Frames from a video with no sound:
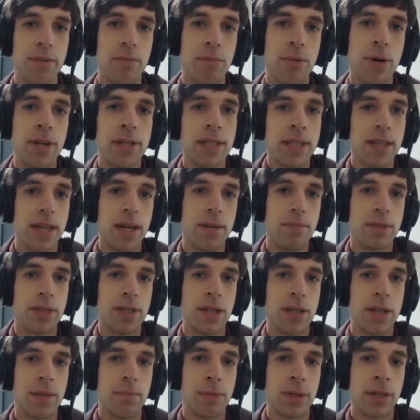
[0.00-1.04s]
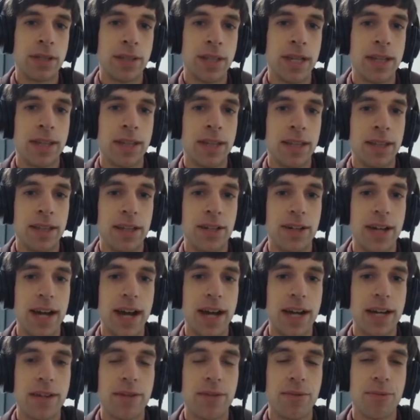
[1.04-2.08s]
puts them to the percent that they're
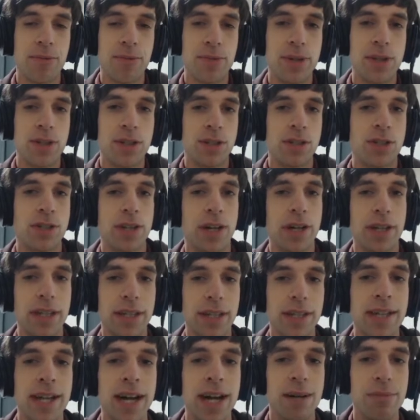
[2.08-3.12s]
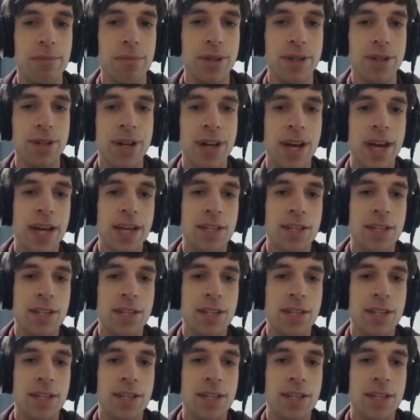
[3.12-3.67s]
at when you're starting the combo.